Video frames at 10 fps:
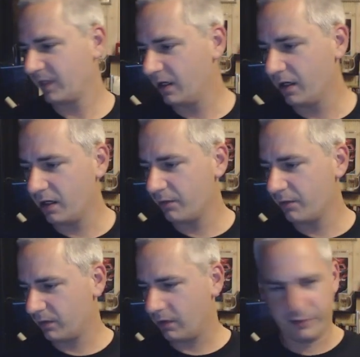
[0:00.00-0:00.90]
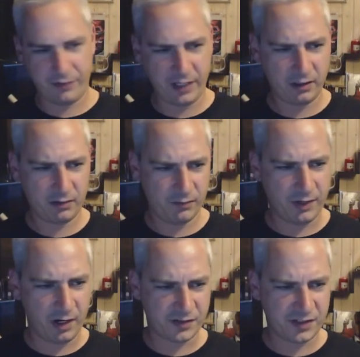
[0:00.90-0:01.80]
I think
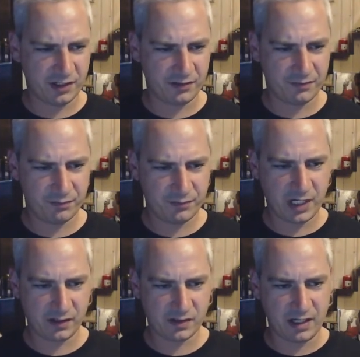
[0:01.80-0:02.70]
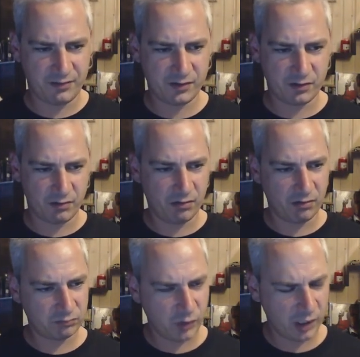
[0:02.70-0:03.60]
there are still tickets left,
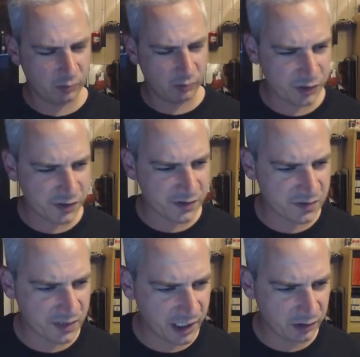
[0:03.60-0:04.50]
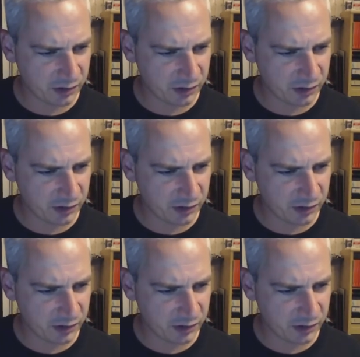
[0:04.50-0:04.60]
or, well, what does it say?